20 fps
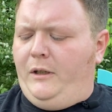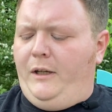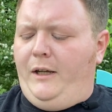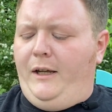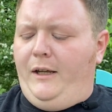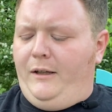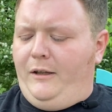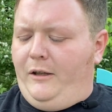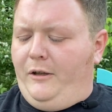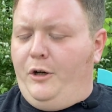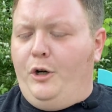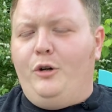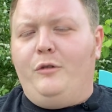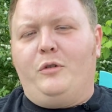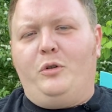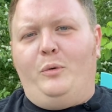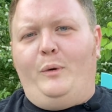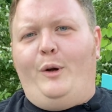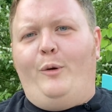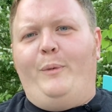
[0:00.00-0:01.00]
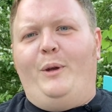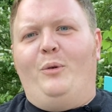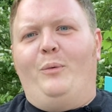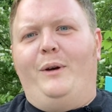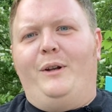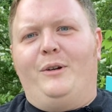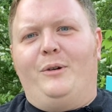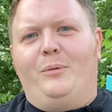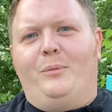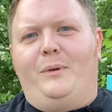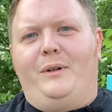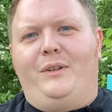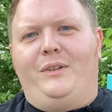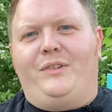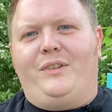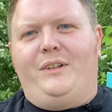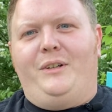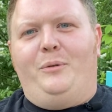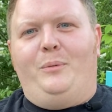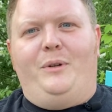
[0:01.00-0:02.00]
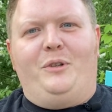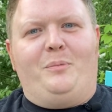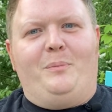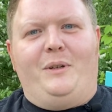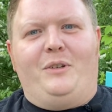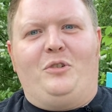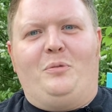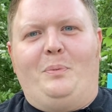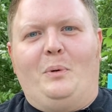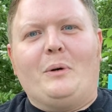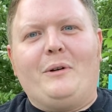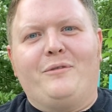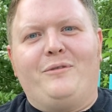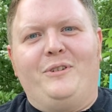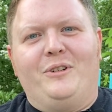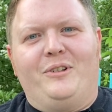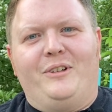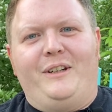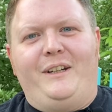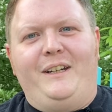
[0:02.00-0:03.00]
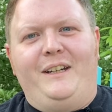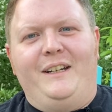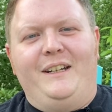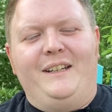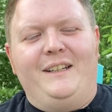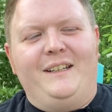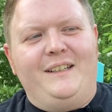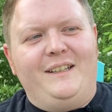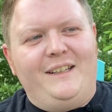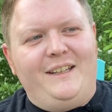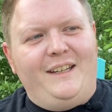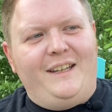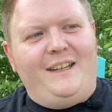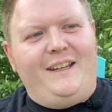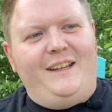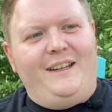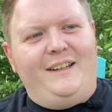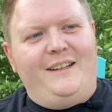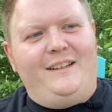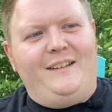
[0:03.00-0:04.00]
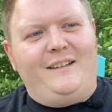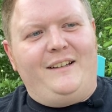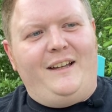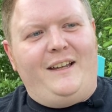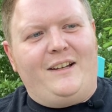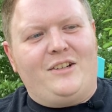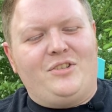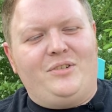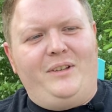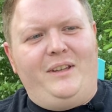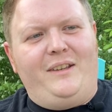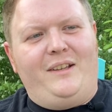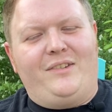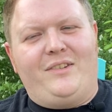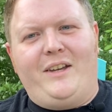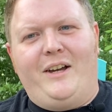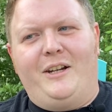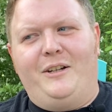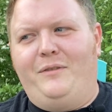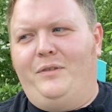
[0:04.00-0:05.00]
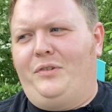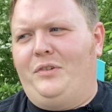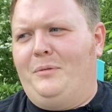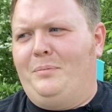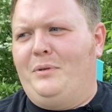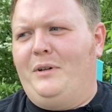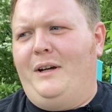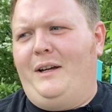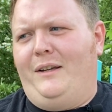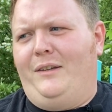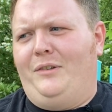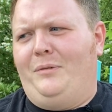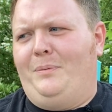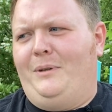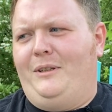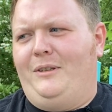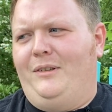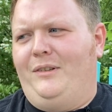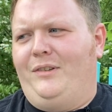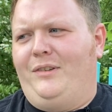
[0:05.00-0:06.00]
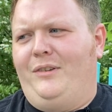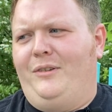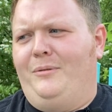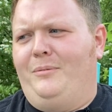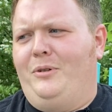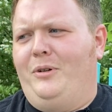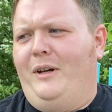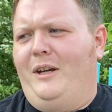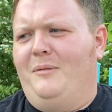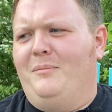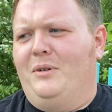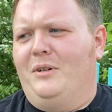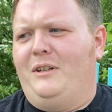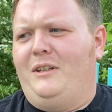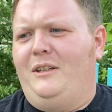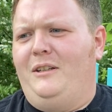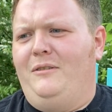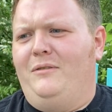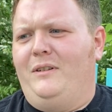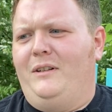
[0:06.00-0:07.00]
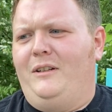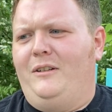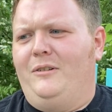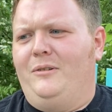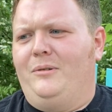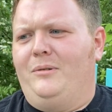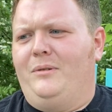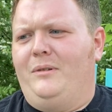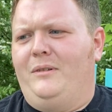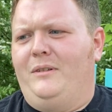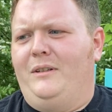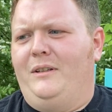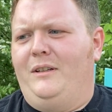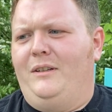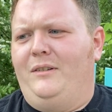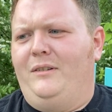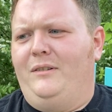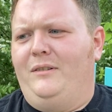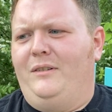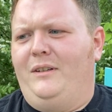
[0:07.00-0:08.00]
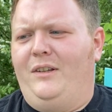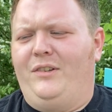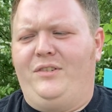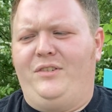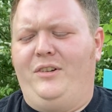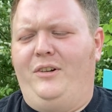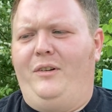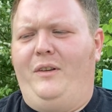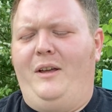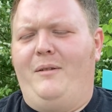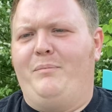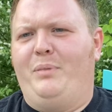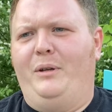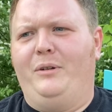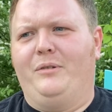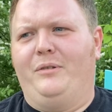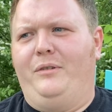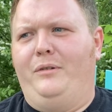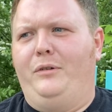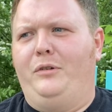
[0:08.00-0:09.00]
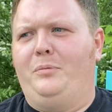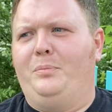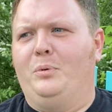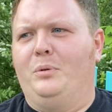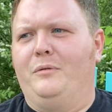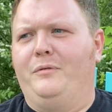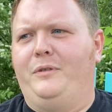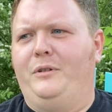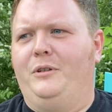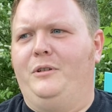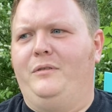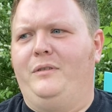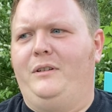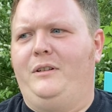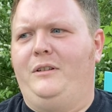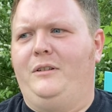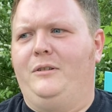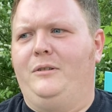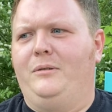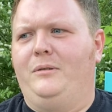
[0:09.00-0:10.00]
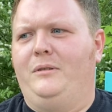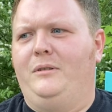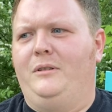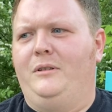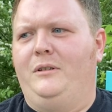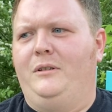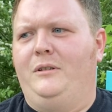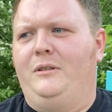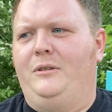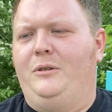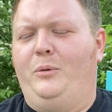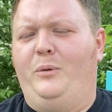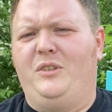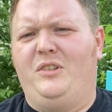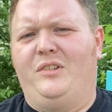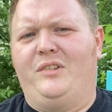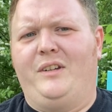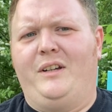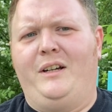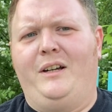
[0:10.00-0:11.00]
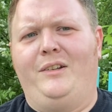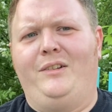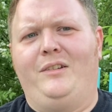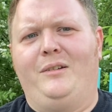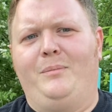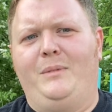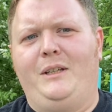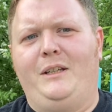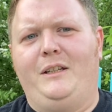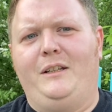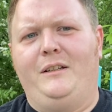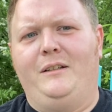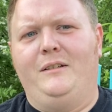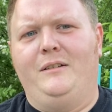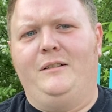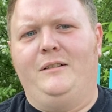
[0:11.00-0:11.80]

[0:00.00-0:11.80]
And the overwhelming winner was my Sport Fury. And actually, that's kind of a surprise because the Grand Marquis video has done a lot better than the Sport Fury video, which is odd to me.